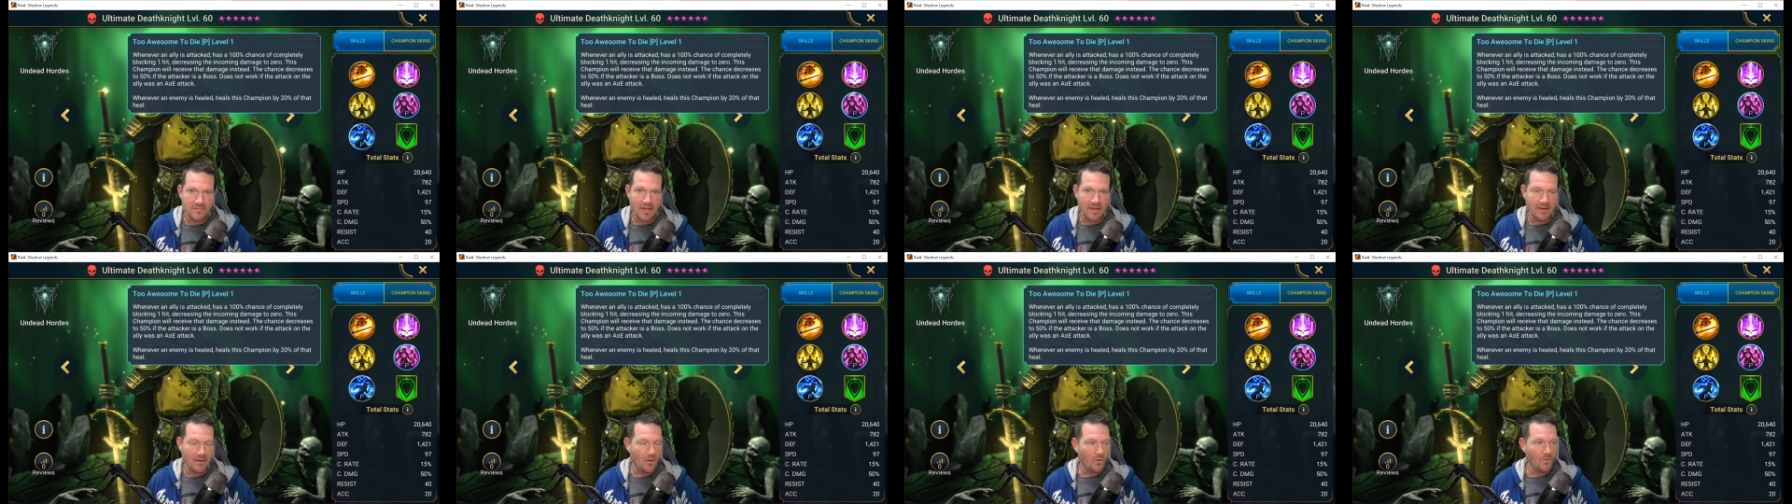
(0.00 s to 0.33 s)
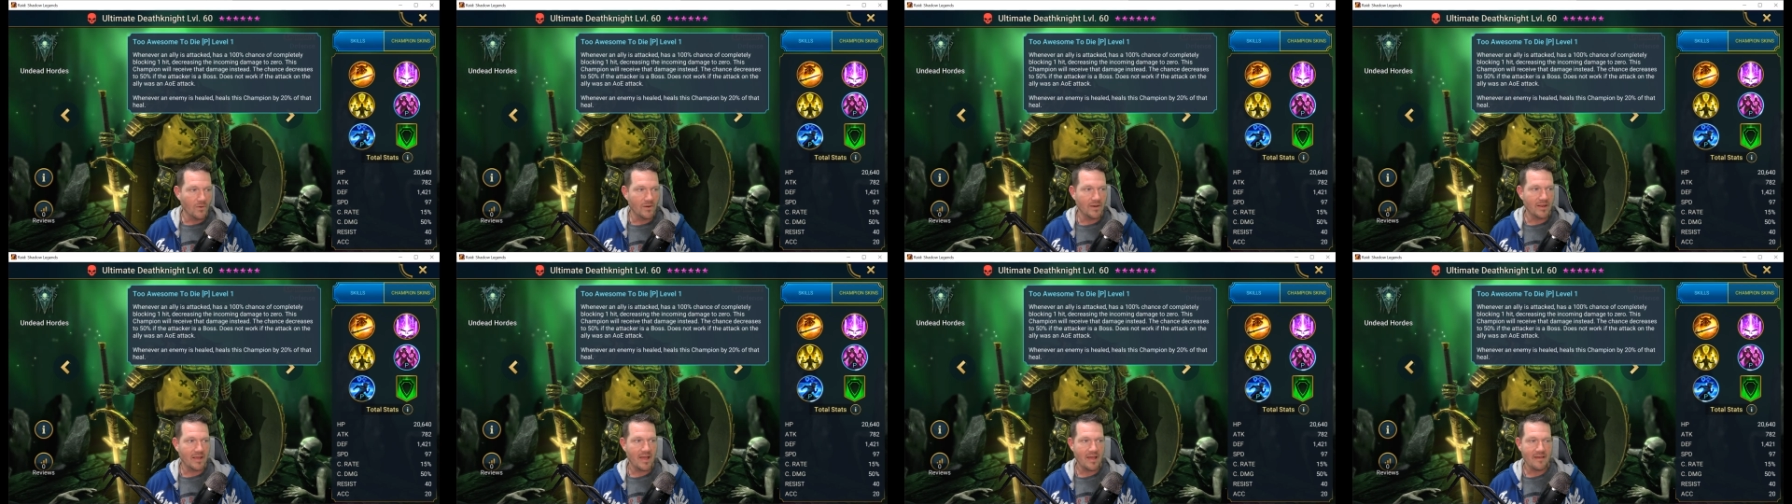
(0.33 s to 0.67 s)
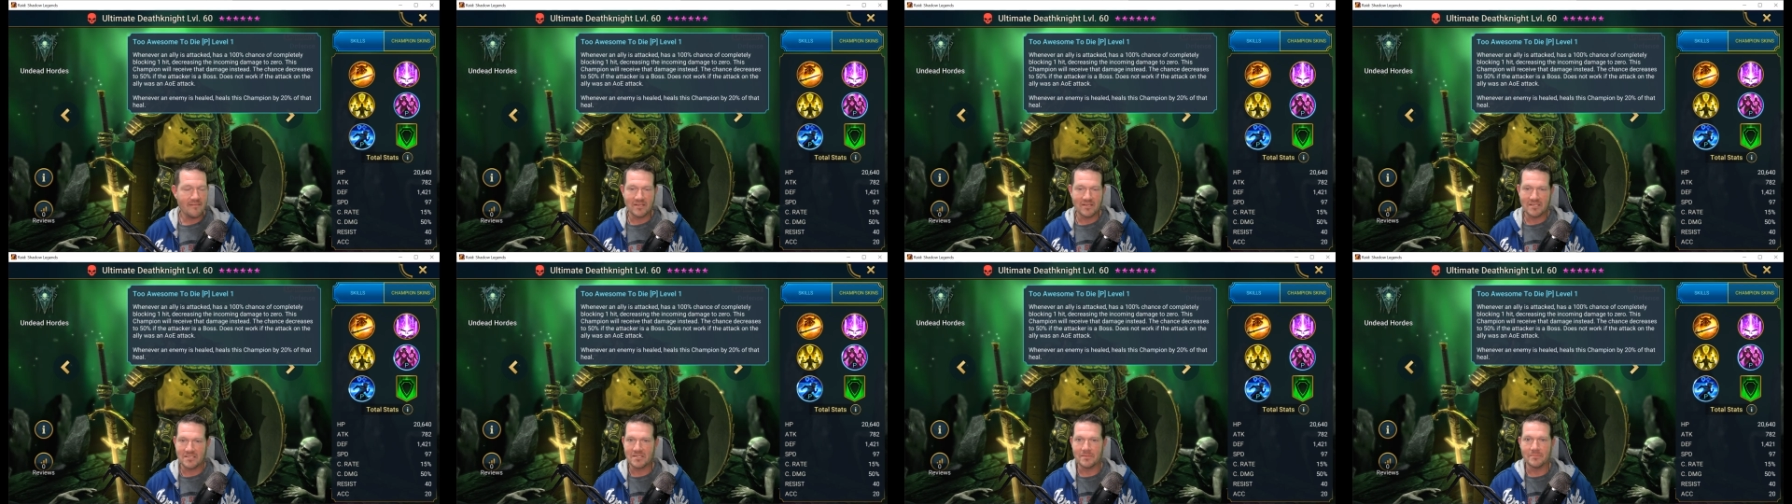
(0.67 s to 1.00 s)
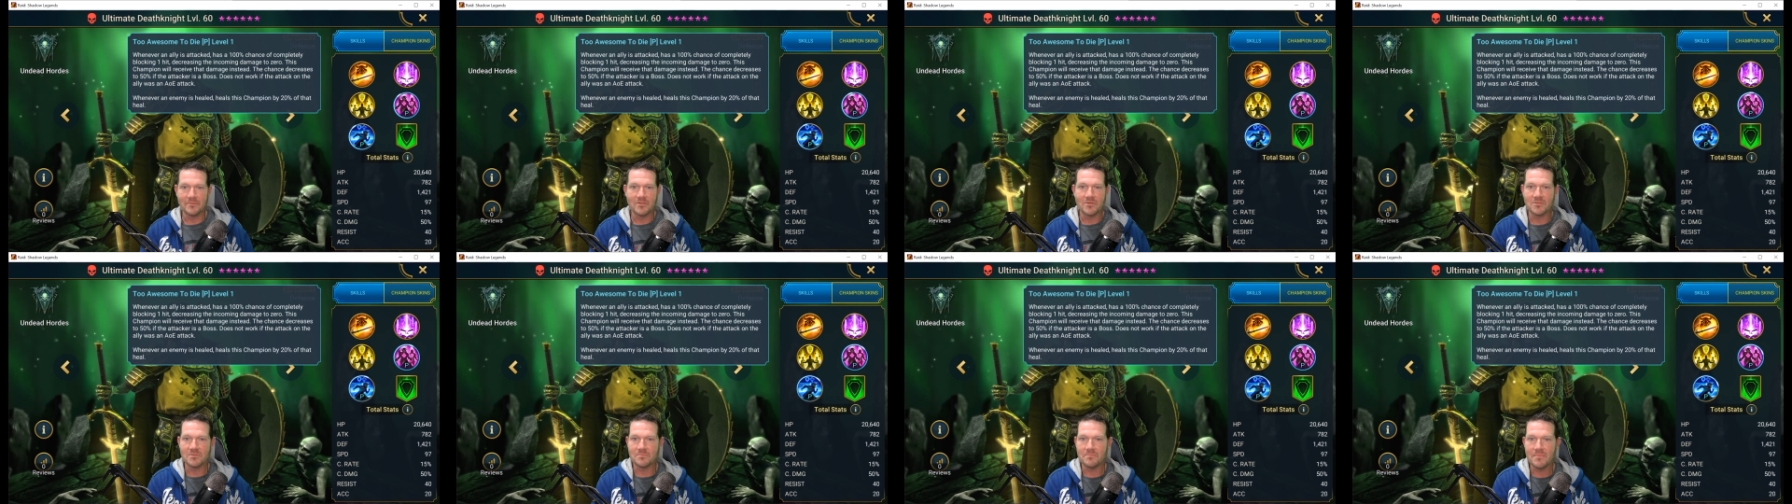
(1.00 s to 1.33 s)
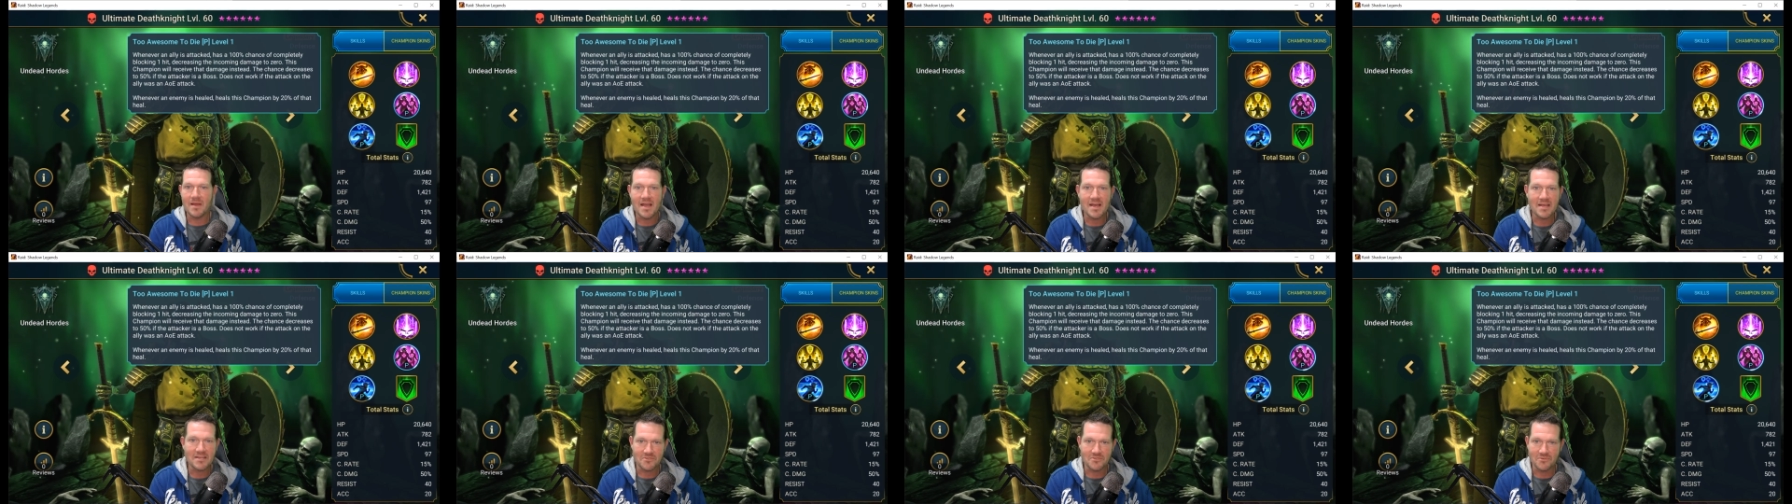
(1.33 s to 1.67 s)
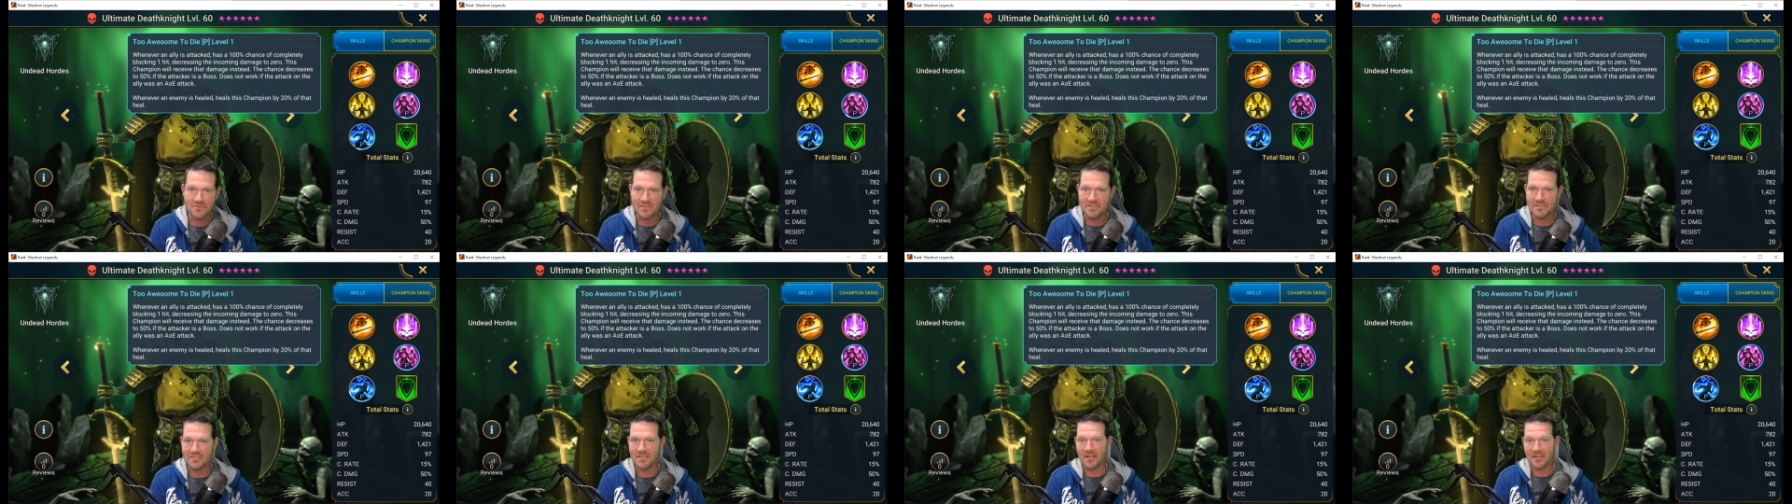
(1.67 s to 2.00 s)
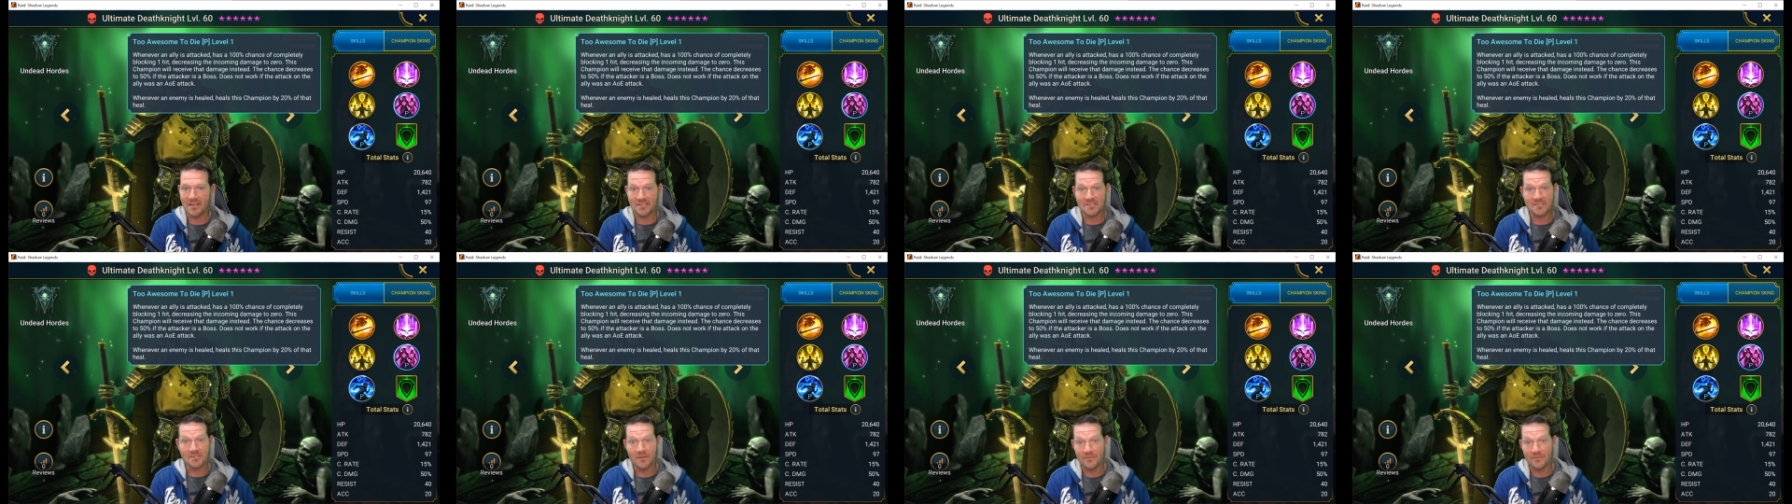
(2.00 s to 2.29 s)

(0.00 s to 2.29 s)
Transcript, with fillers: and already having some of those masteries like